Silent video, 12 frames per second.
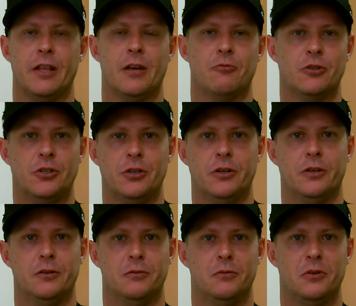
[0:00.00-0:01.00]
They want you
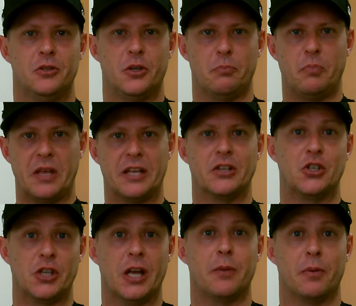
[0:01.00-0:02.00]
to be in
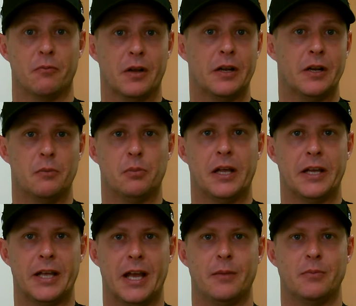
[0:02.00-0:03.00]
shape and ready to play
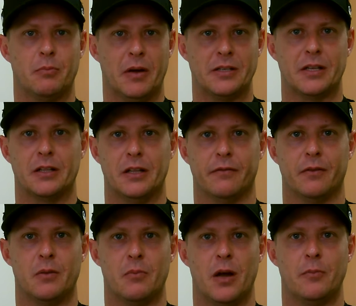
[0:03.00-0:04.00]
games basically from
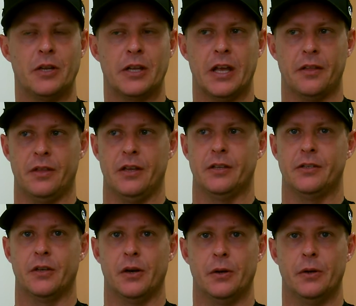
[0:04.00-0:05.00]
the moment you get there.
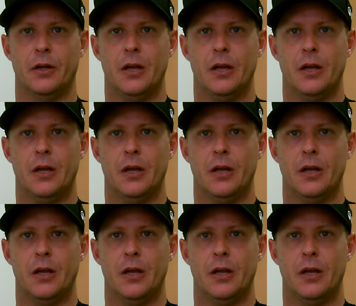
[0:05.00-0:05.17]
So